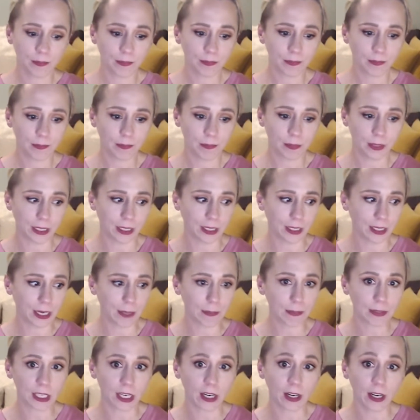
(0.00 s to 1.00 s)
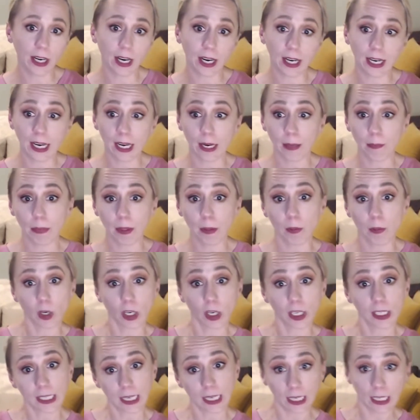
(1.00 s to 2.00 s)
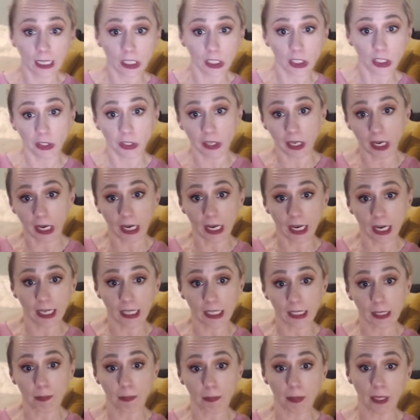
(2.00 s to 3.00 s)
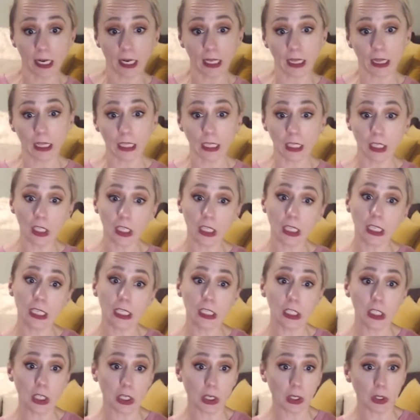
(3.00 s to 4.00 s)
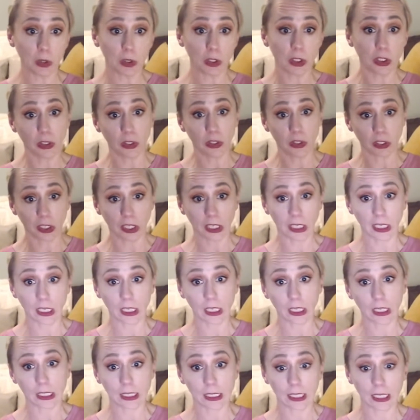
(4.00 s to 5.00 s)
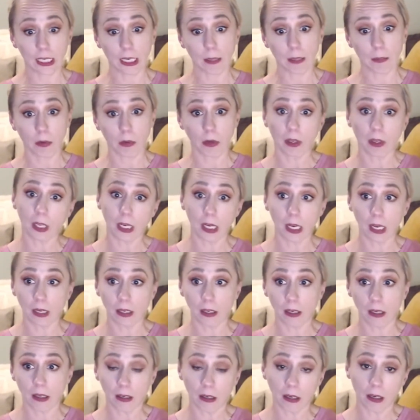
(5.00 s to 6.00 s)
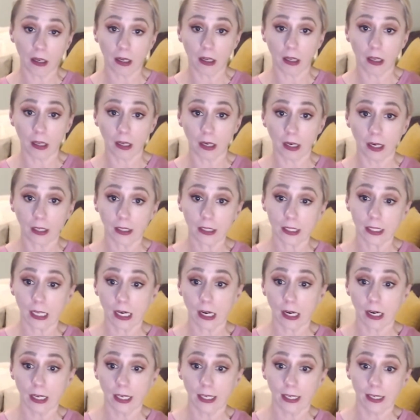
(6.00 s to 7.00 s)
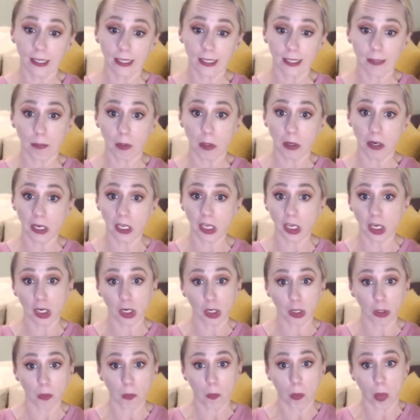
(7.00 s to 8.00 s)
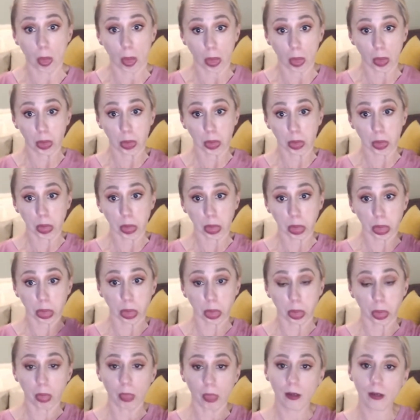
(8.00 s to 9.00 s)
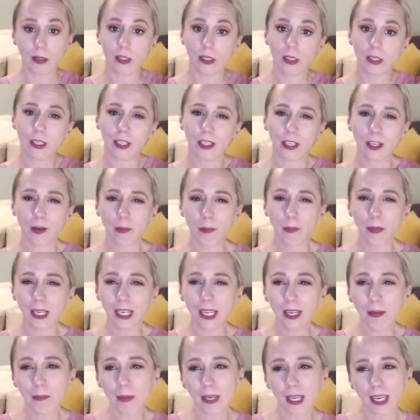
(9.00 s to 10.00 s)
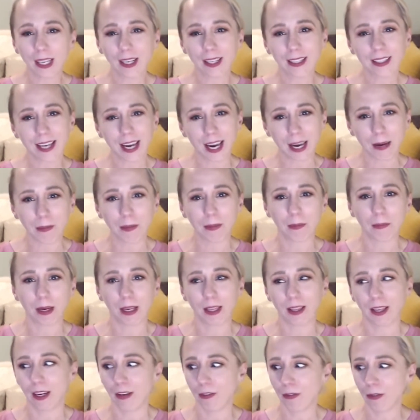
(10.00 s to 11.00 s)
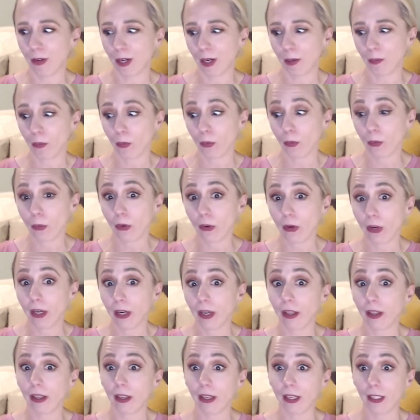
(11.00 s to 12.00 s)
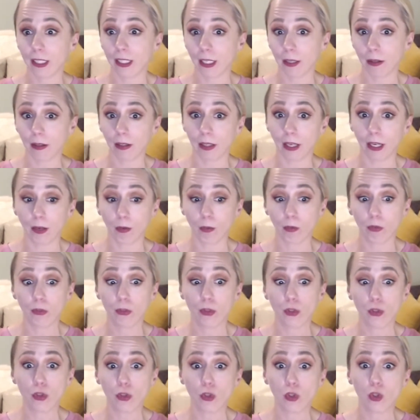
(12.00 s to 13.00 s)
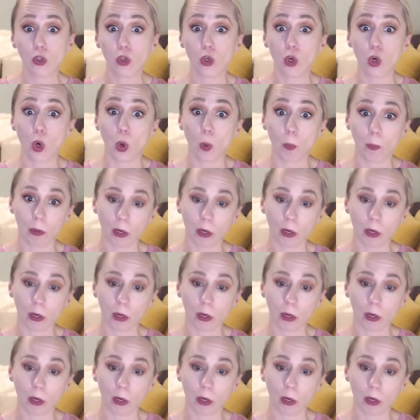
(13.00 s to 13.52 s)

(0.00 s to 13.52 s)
But I'm sorry I can't be more exciting to you guys, but I literally don't do drugs and I'm really not an alcoholic. Sorry to disappoint you. You're meeting me at a time in my life when I'm really, super